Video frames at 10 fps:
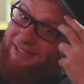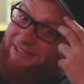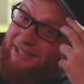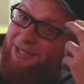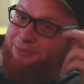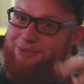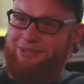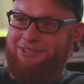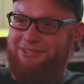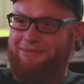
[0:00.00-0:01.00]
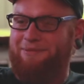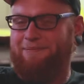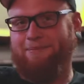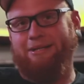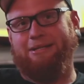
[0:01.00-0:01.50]
sellable,
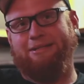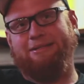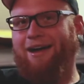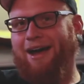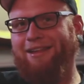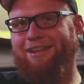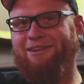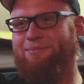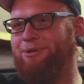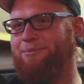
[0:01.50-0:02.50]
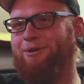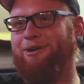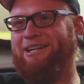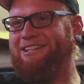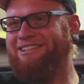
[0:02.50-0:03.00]
but I like Bill
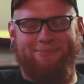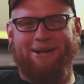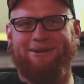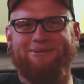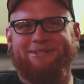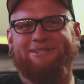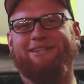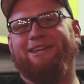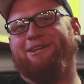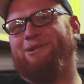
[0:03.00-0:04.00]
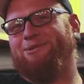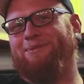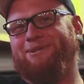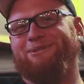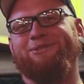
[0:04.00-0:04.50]
Murray, but I don't want to see like
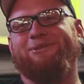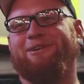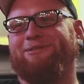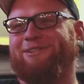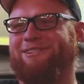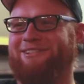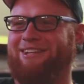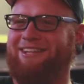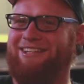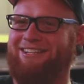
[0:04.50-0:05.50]
Ghostbusters references like